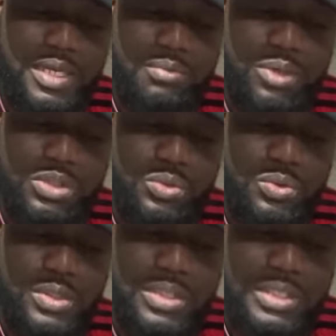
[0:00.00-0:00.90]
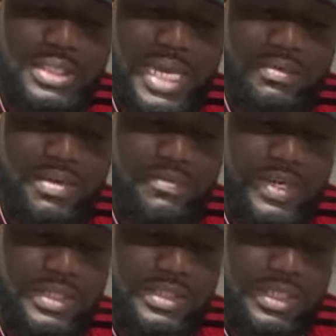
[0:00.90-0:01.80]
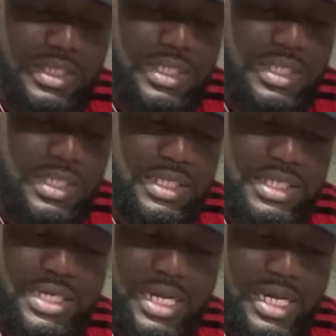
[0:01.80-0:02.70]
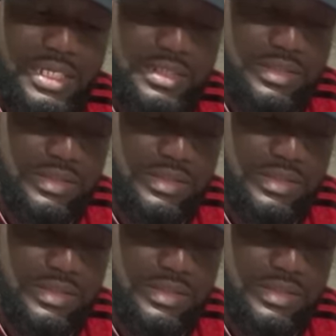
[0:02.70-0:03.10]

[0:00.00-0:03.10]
them, but through the time difference, it gone.